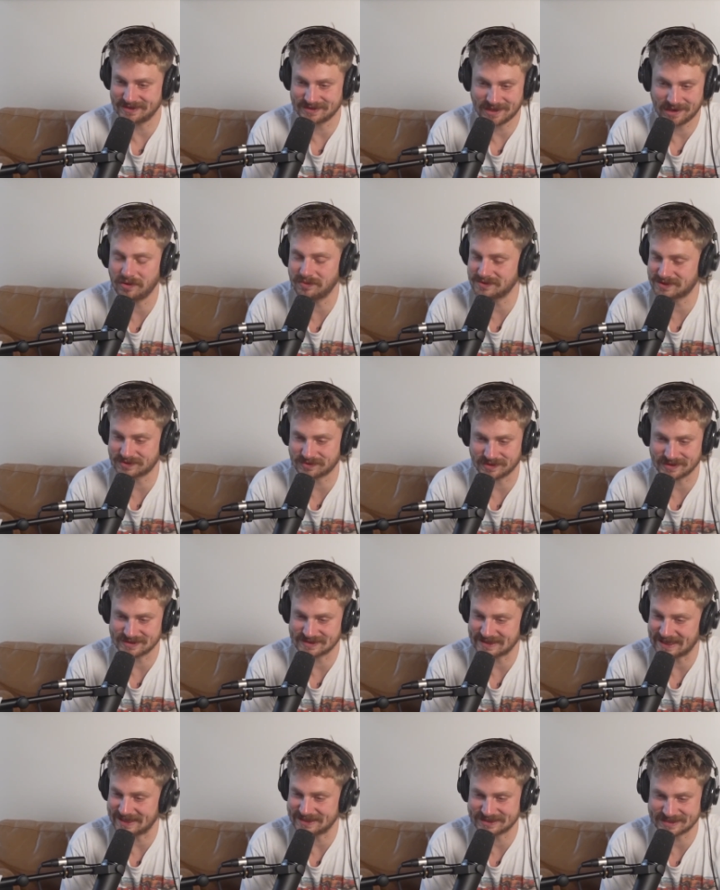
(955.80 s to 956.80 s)
homeschool
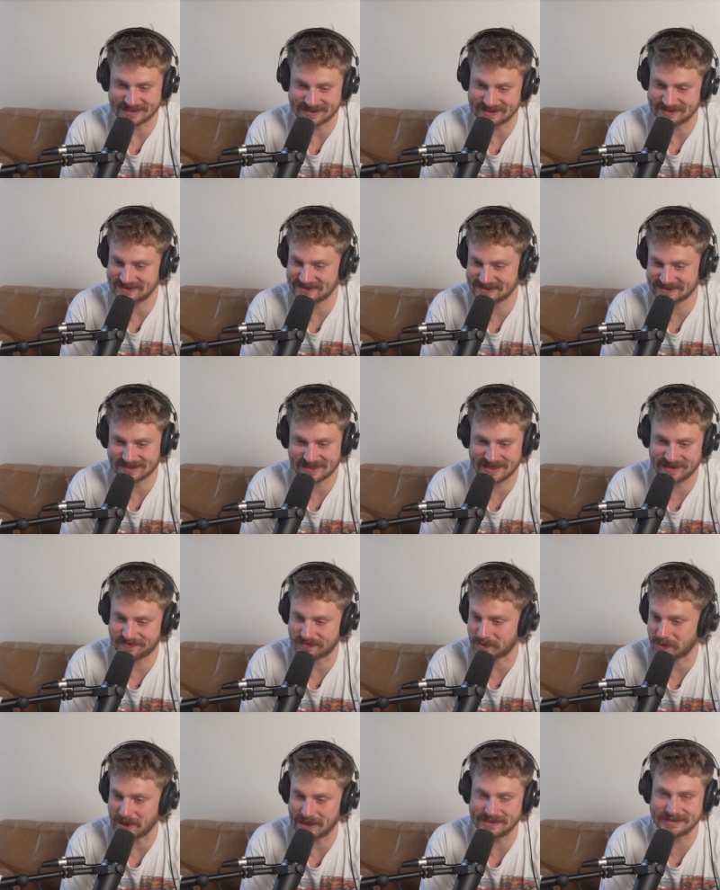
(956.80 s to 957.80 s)
sessions if
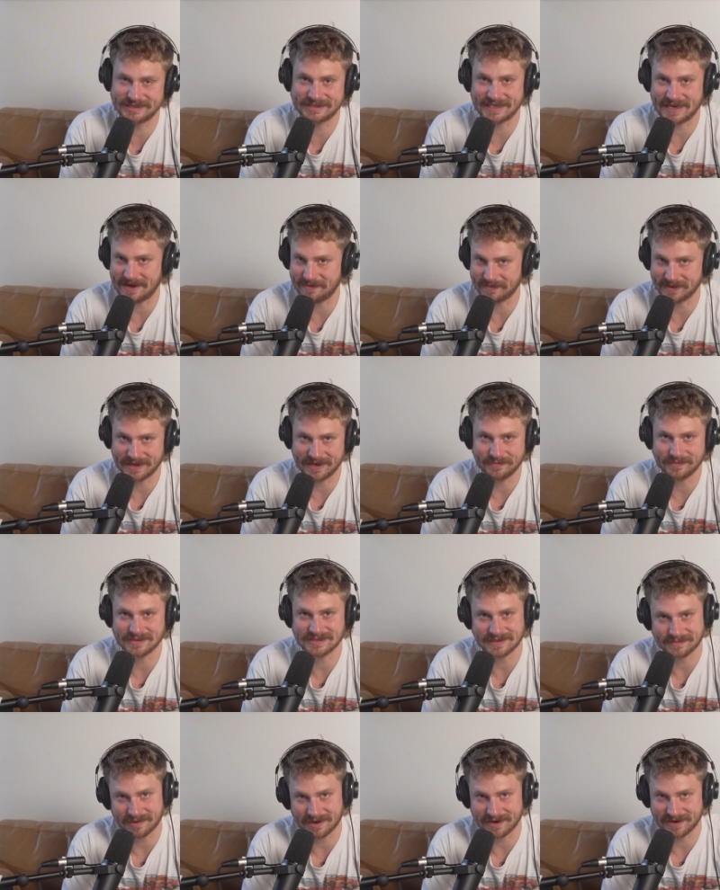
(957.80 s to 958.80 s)
Gwen Shamblin was
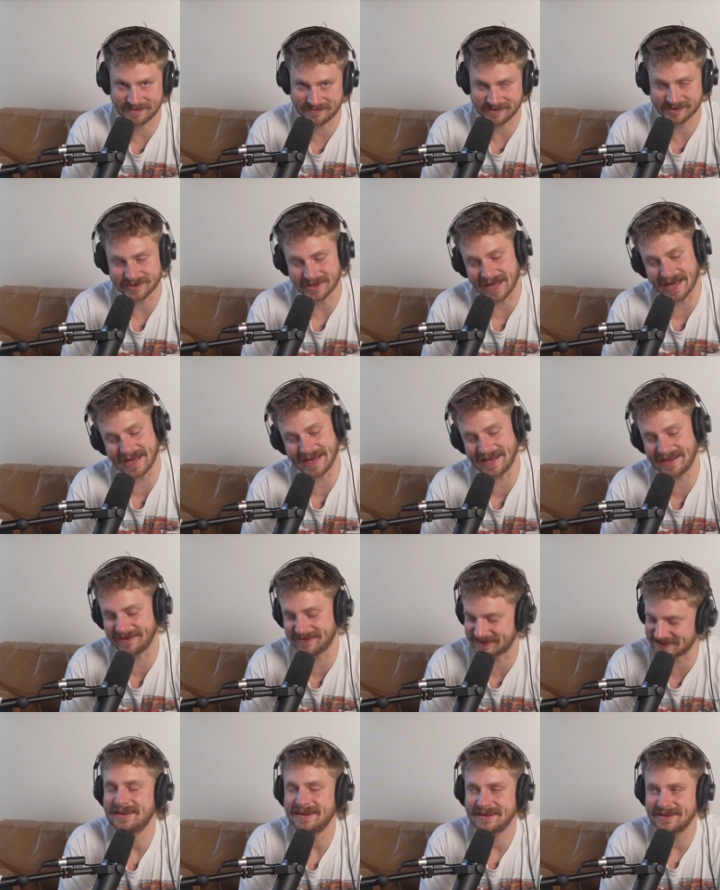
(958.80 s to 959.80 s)
a part of your life.
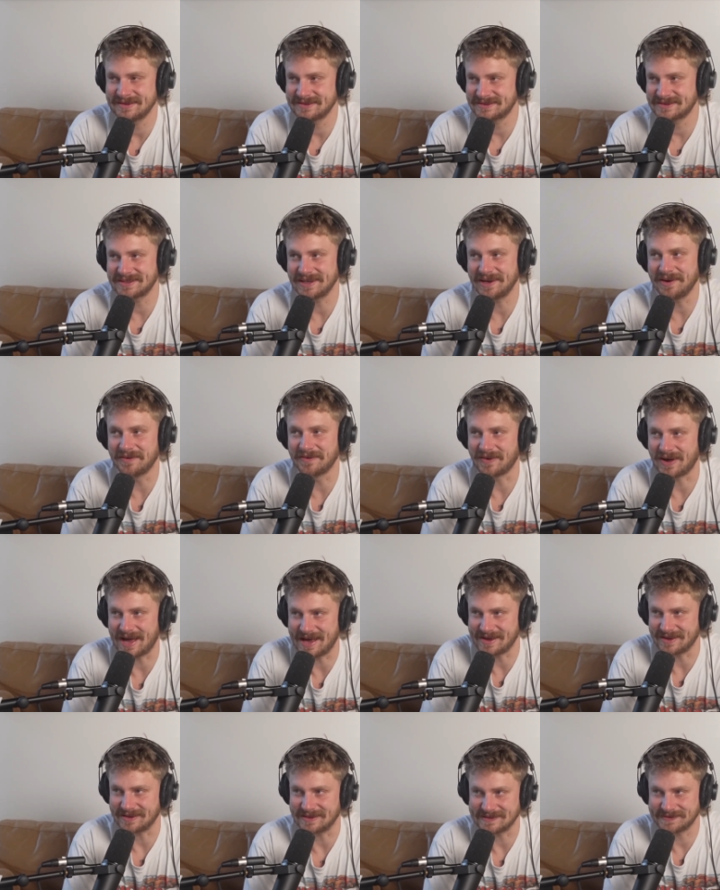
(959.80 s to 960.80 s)
Oh, so
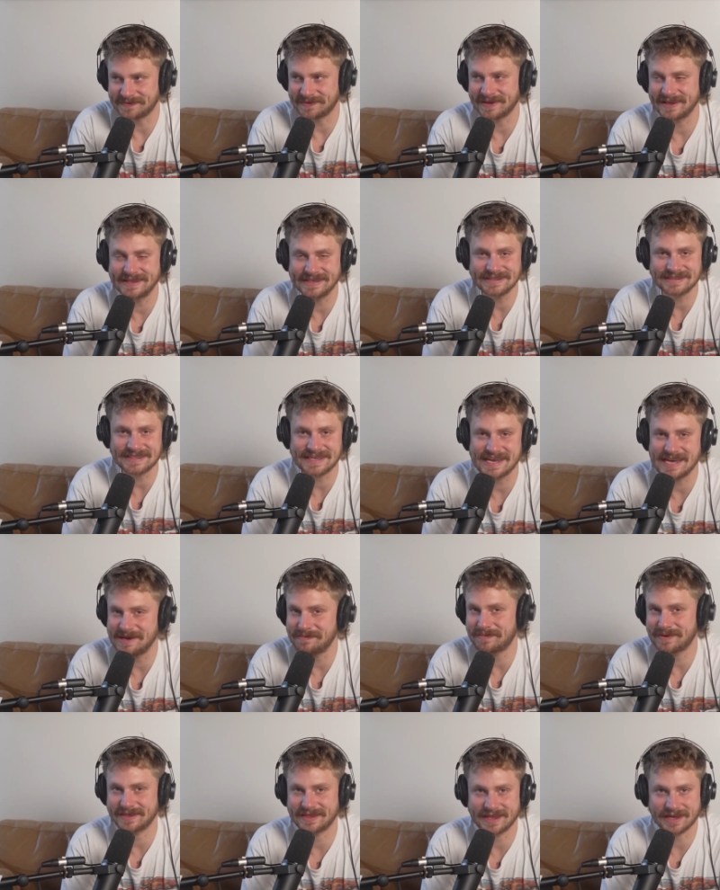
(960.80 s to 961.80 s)
wild. Please
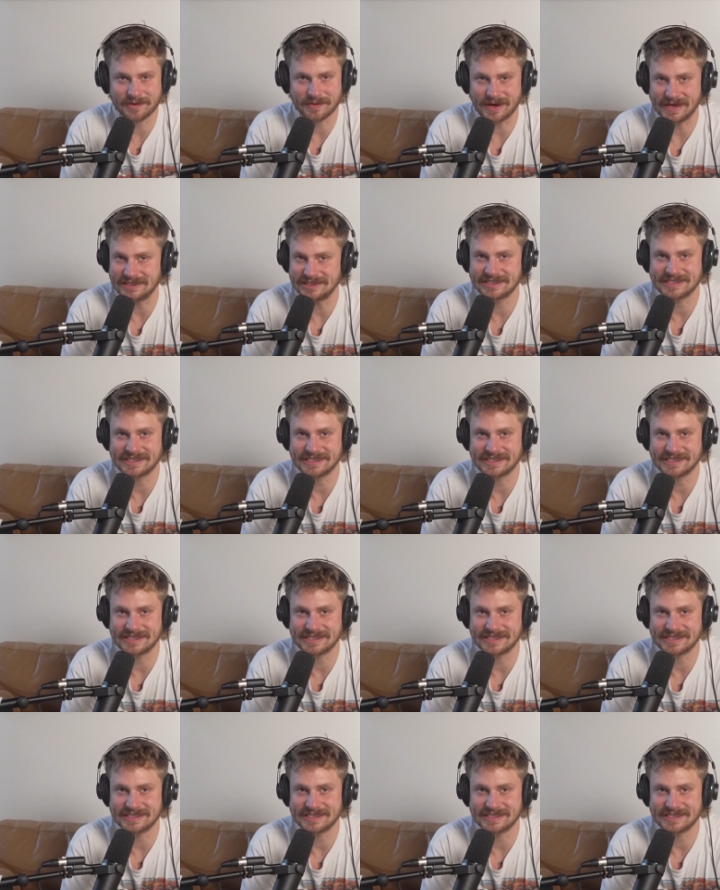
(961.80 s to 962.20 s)
keep the Gwen